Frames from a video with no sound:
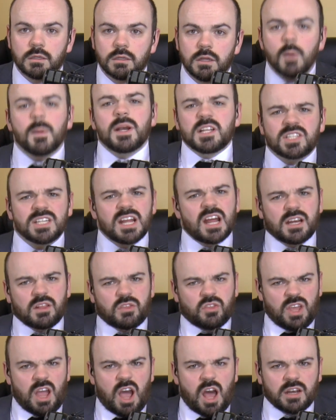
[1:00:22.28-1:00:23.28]
Oh, but it's not a
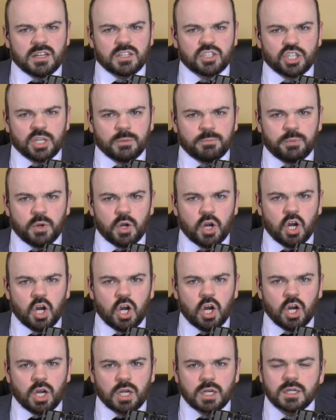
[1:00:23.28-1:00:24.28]
theology
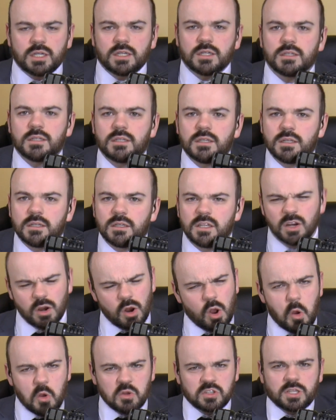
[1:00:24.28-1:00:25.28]
book. You're
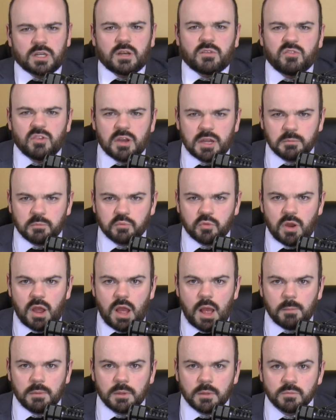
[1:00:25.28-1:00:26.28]
always going to find
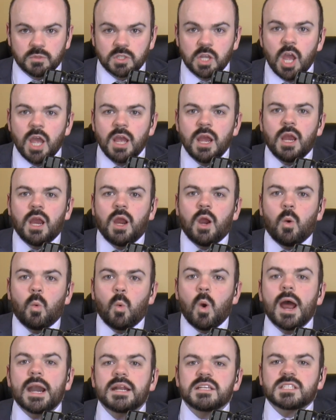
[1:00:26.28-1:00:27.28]
problems.
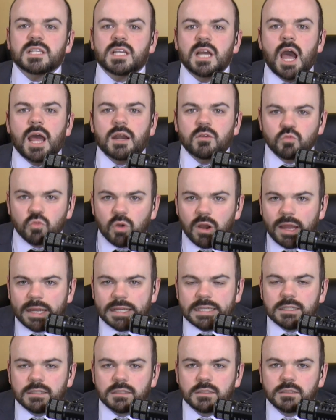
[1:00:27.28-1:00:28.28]
What has it gotten
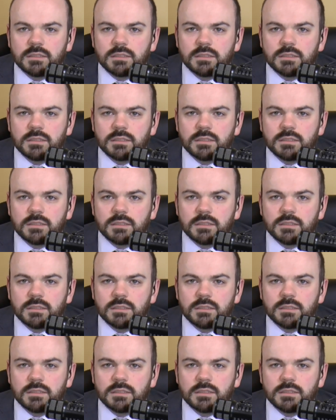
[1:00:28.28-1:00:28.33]
right?